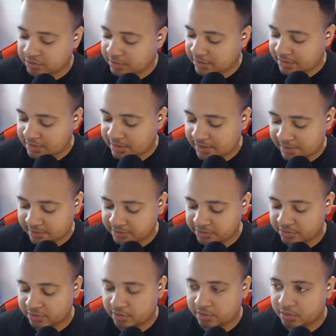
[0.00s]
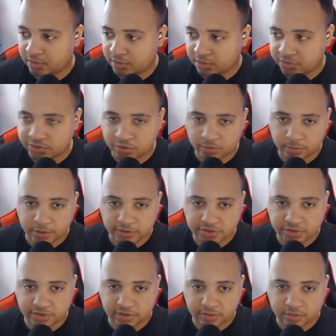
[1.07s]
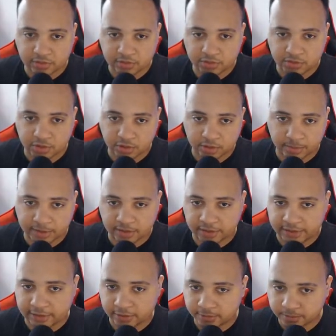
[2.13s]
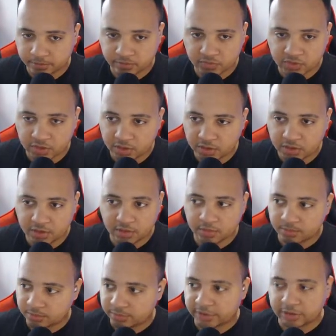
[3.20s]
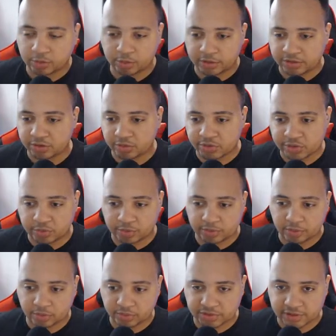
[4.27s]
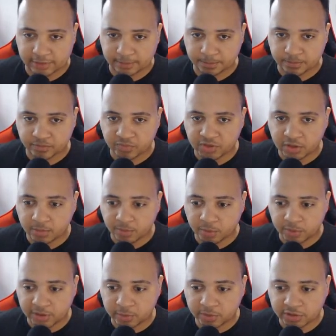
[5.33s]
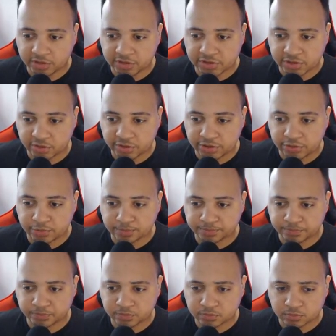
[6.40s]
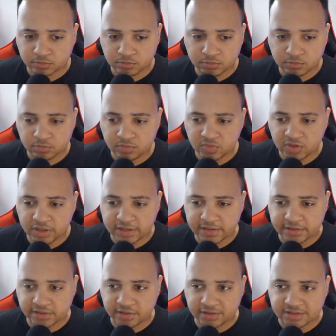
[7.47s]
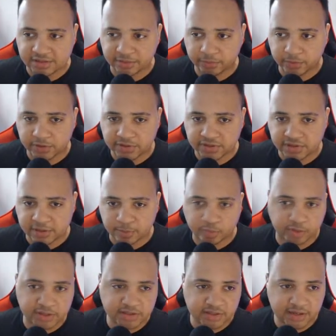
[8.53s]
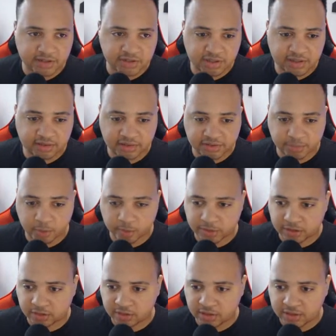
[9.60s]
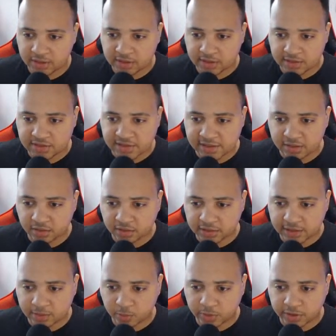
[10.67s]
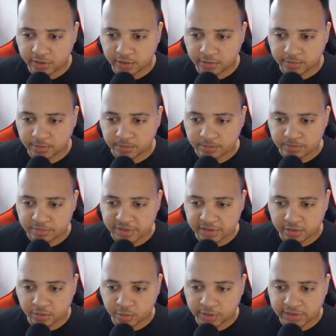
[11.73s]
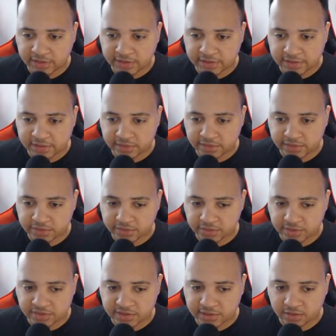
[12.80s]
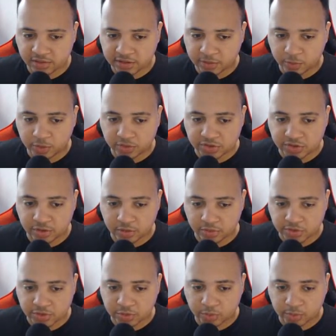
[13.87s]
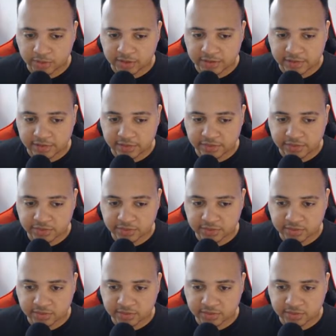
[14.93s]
and not so much to talk about like Bitcoin and Dogecoin the whole time. But what I wanted to show you is the difference in price action at this moment. Take a look at where Bitcoin is. Take a look at where Dogecoin is.